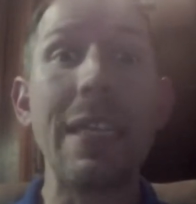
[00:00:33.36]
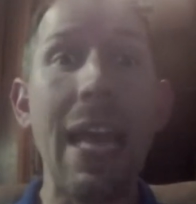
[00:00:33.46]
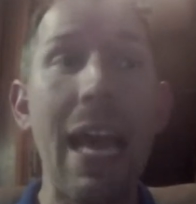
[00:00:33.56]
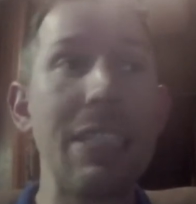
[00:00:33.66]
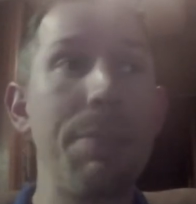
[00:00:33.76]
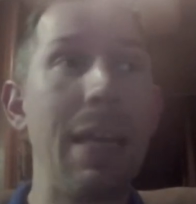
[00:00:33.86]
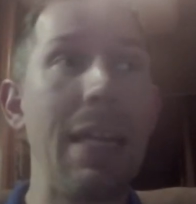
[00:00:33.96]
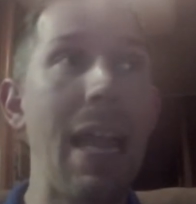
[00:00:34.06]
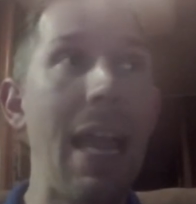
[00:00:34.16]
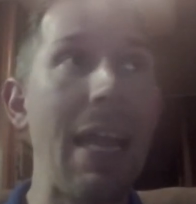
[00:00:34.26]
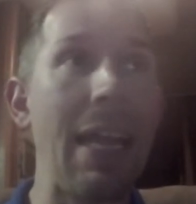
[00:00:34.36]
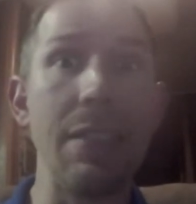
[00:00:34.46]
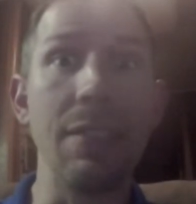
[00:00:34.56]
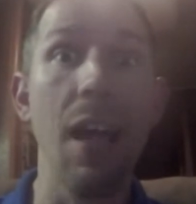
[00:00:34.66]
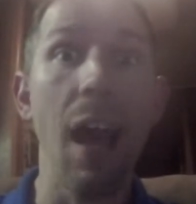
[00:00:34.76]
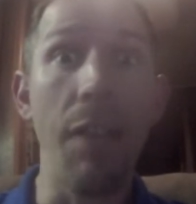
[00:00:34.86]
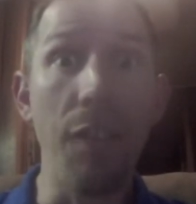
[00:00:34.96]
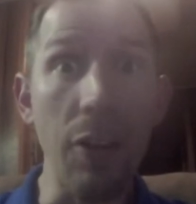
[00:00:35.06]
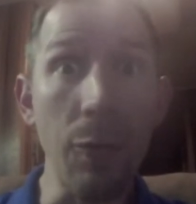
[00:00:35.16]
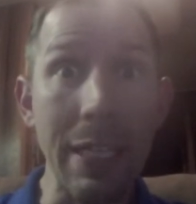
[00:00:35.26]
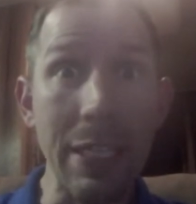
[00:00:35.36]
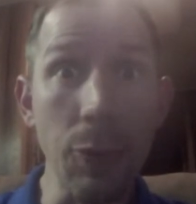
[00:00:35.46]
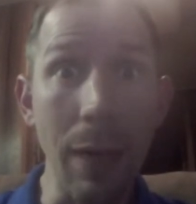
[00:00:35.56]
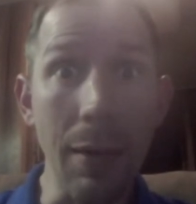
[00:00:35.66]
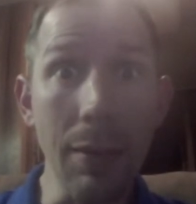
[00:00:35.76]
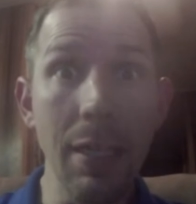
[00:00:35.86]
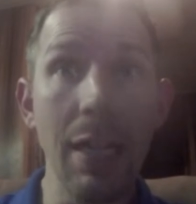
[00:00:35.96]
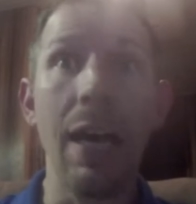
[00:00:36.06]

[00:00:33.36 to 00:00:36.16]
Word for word: week has been a, uh, a fun week as well.